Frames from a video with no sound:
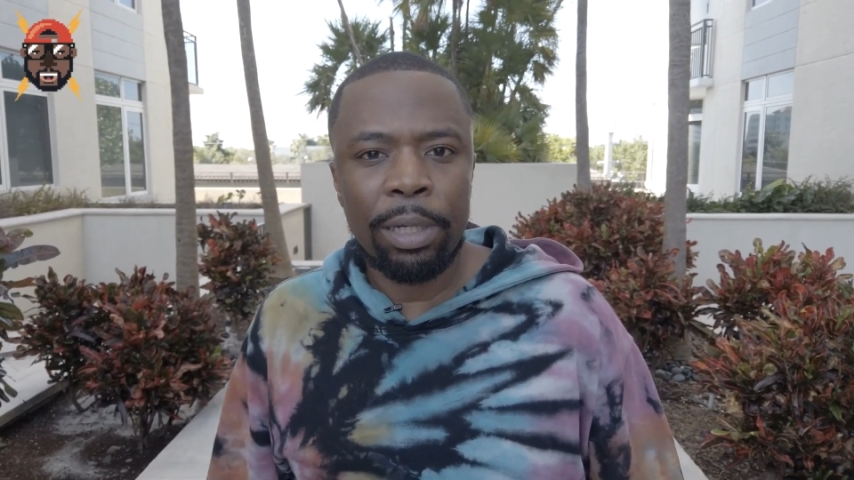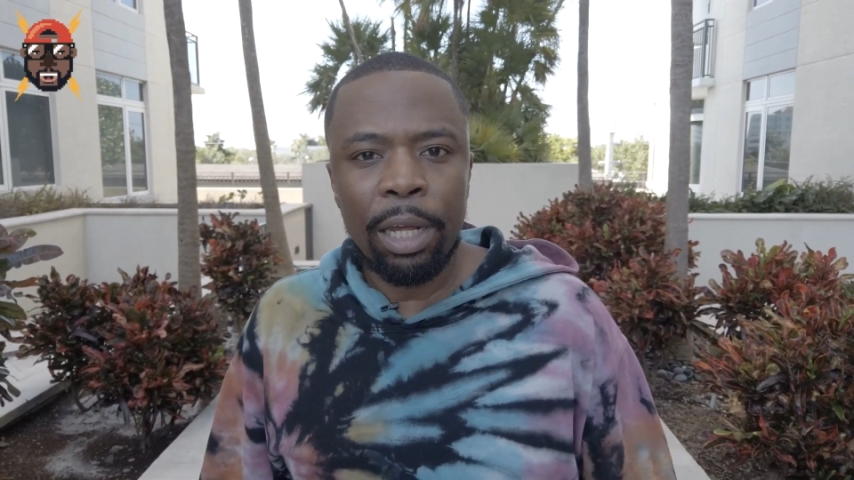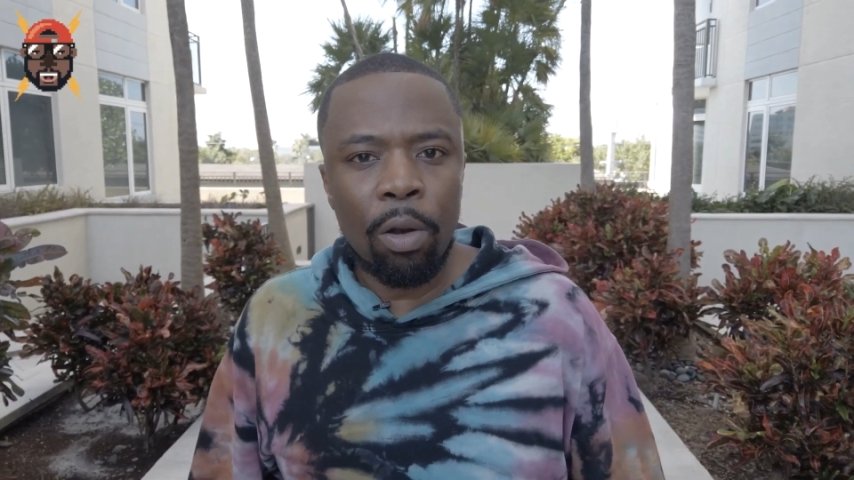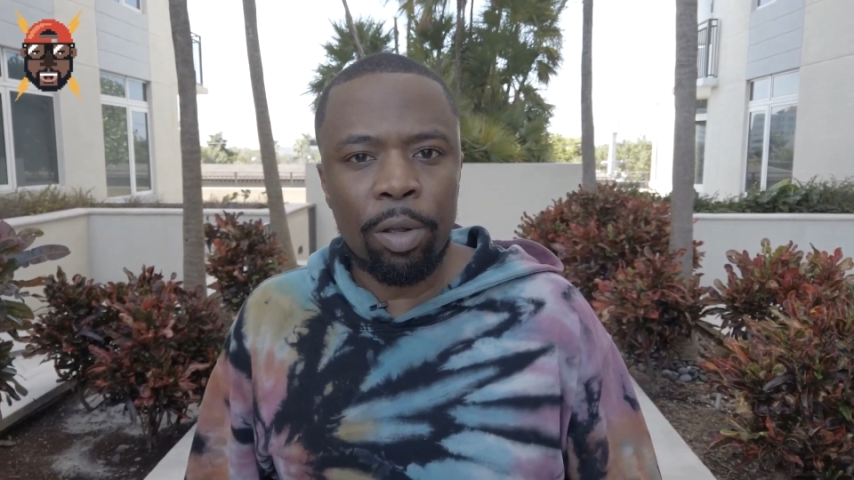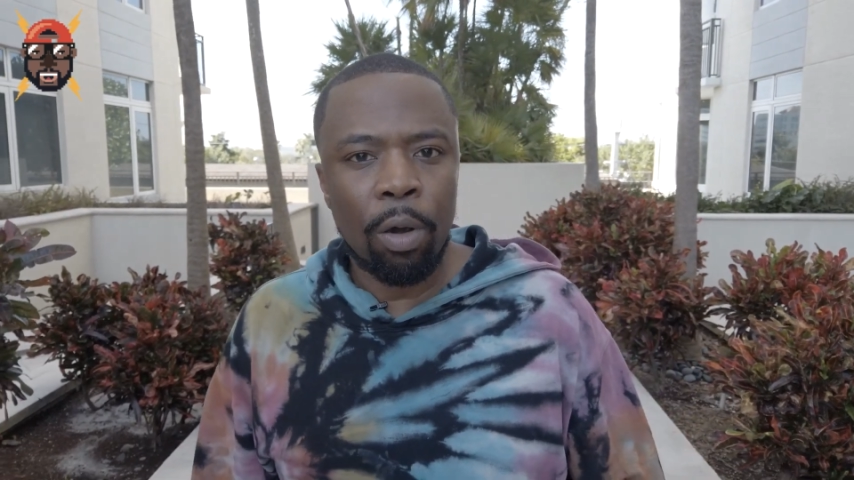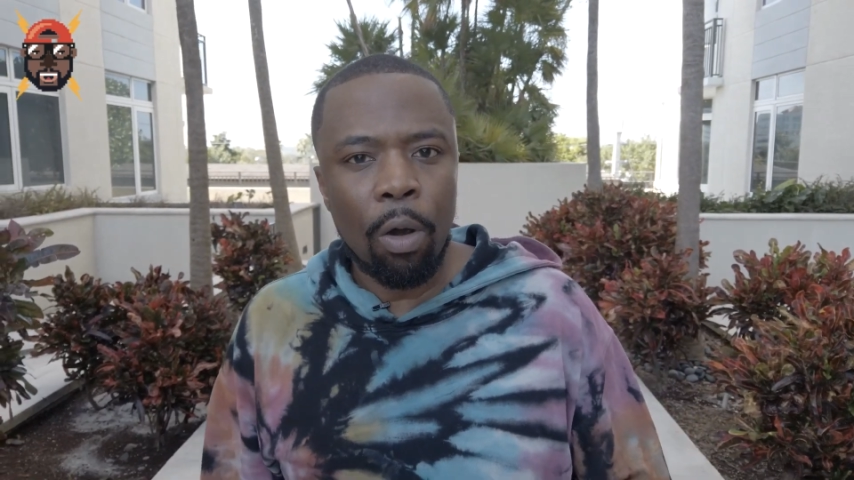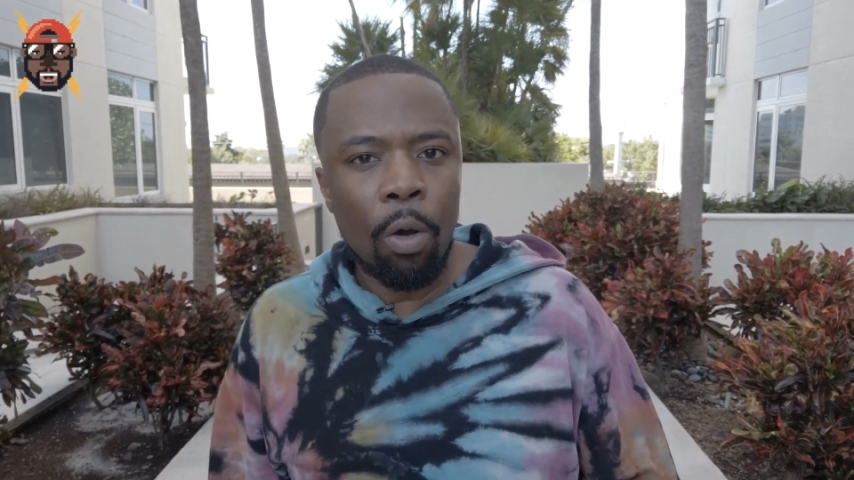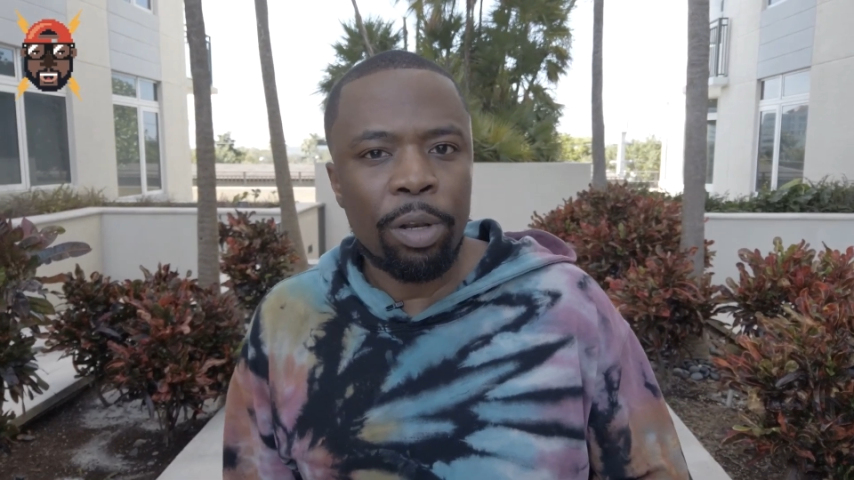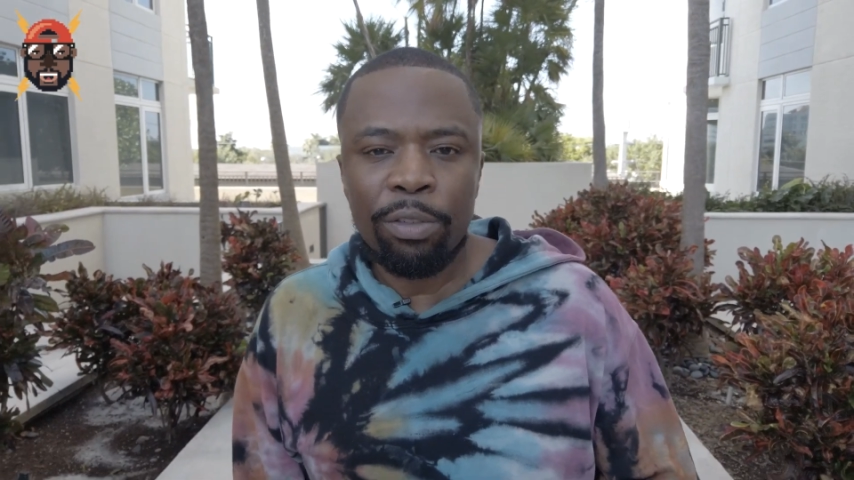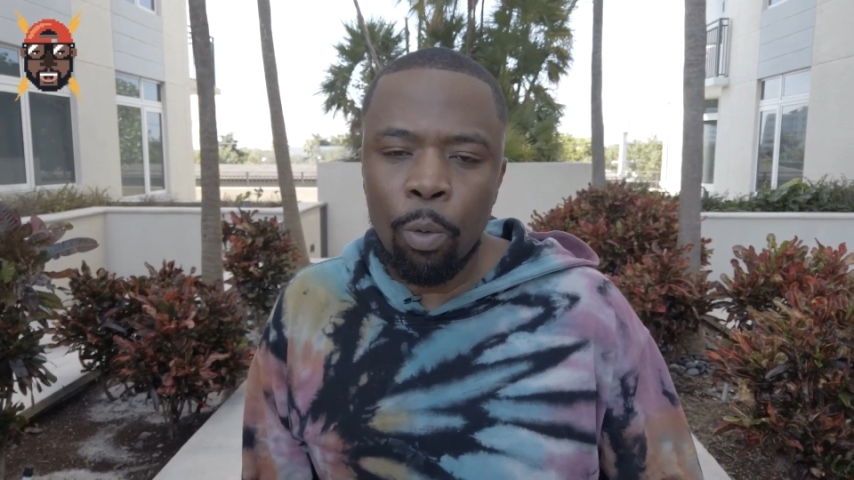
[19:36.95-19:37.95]
Get it on your
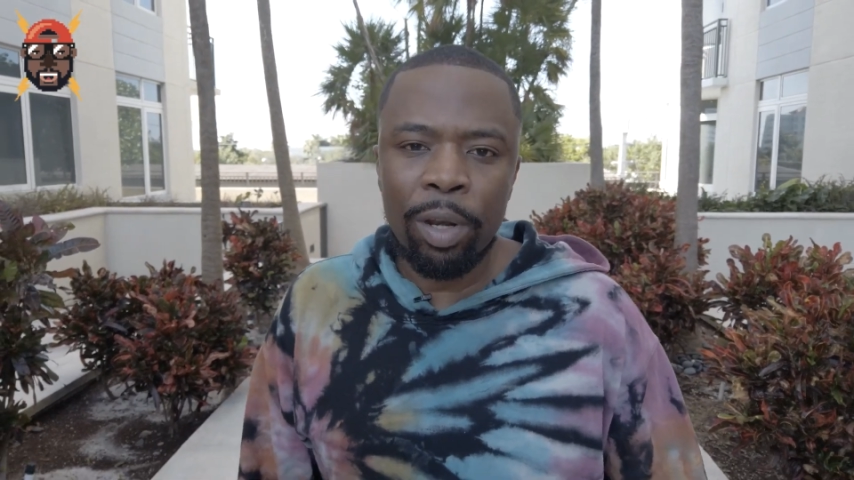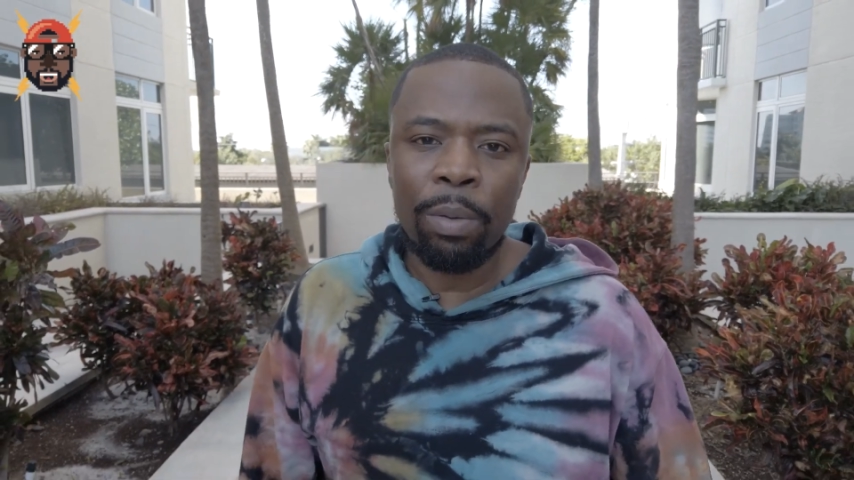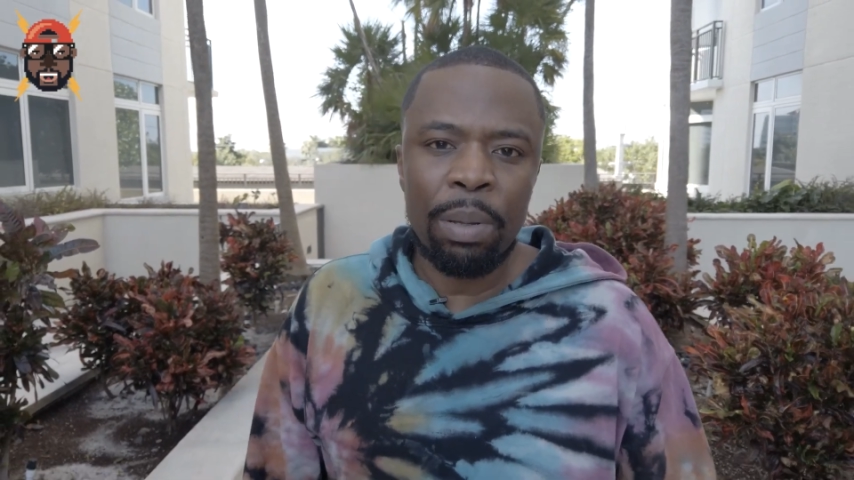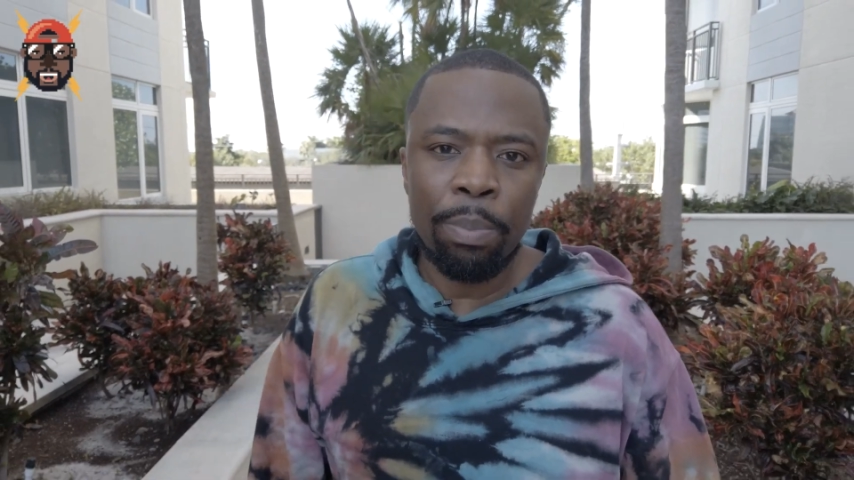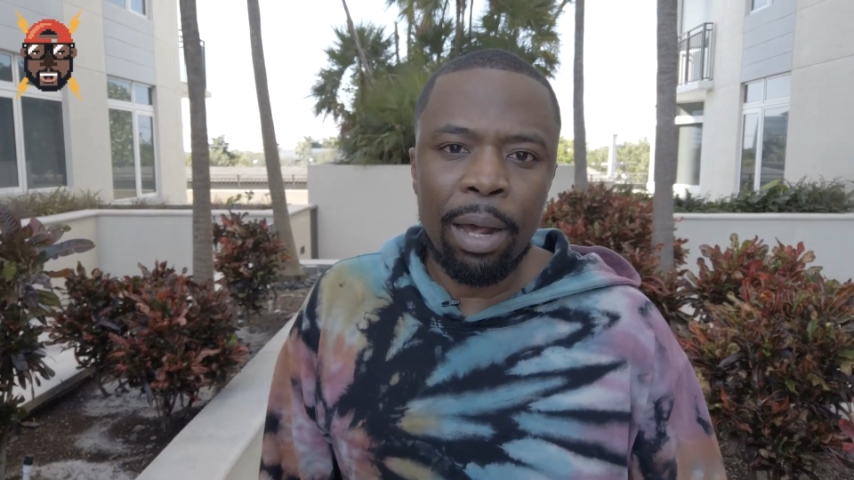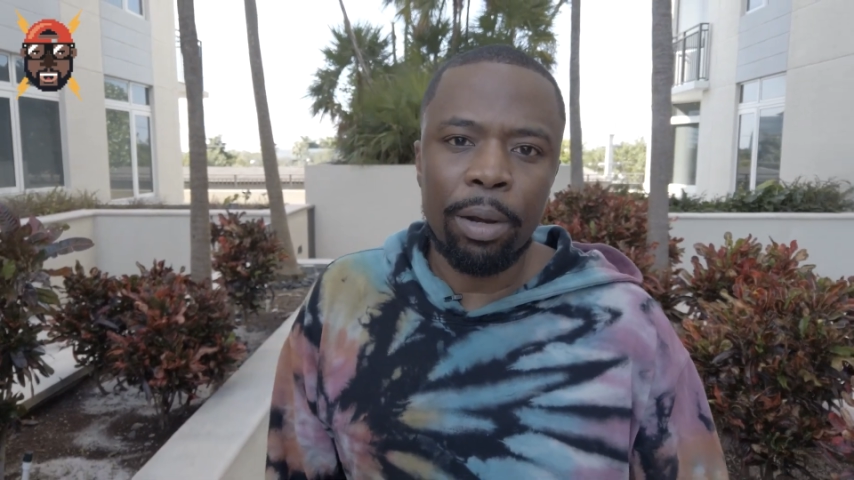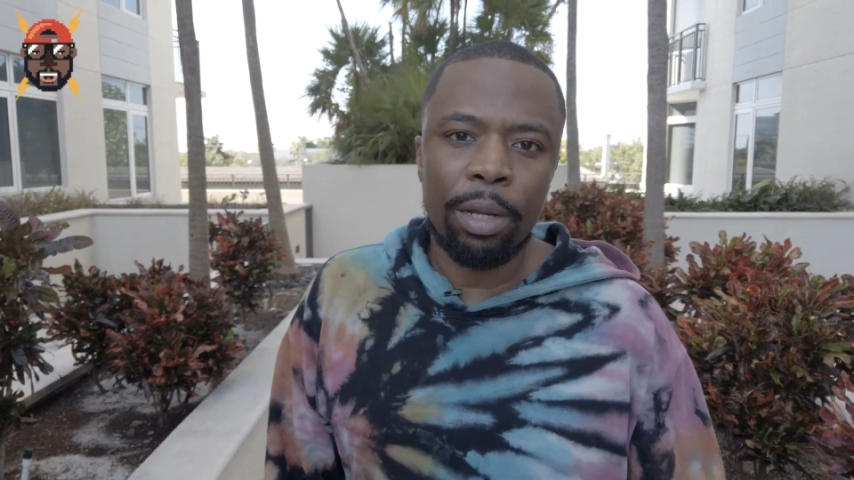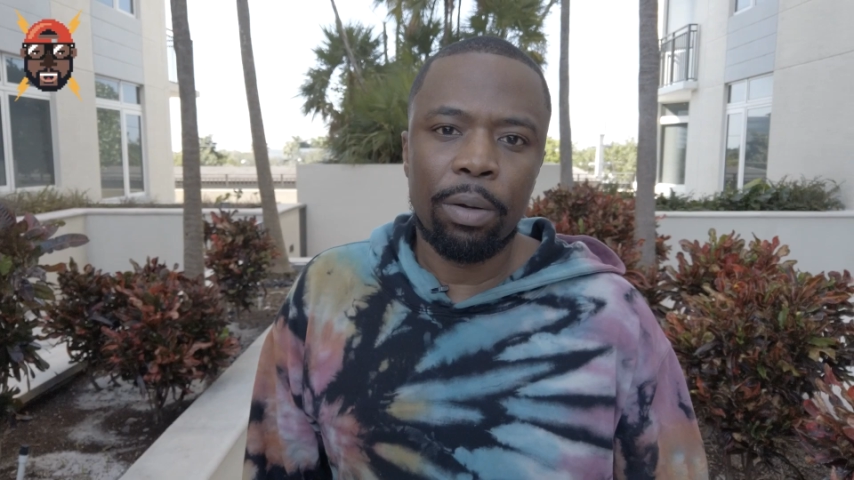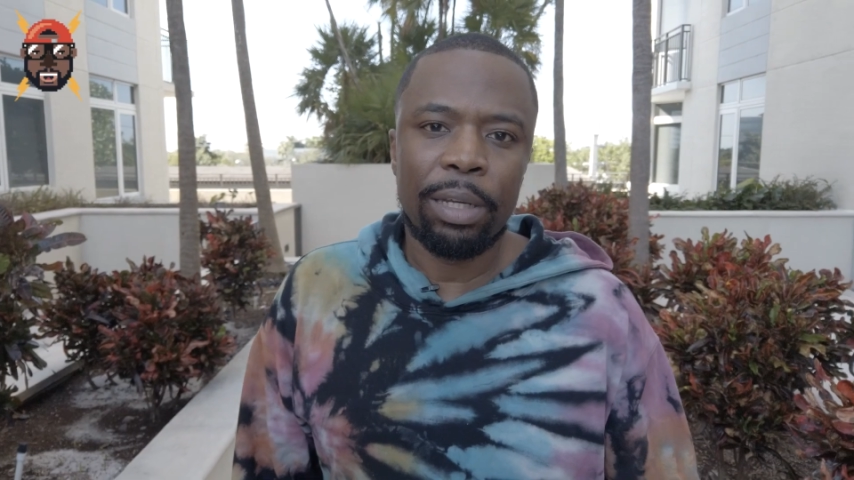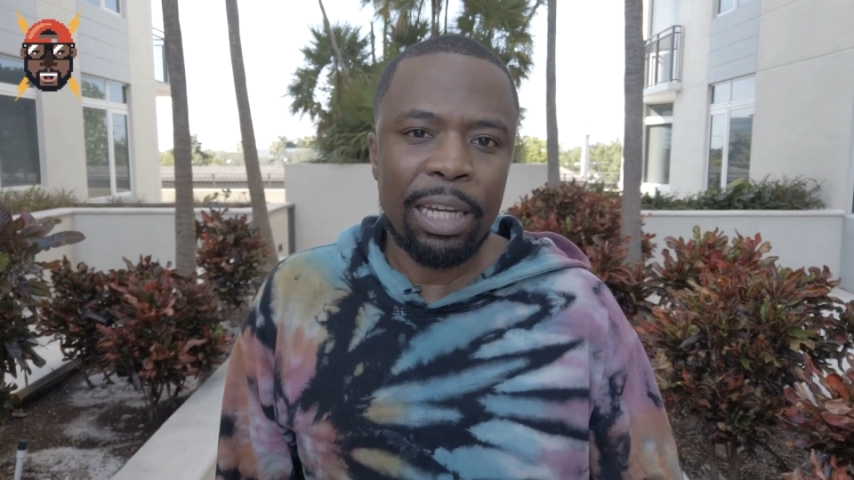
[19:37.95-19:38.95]
own. It's going to be better, yo.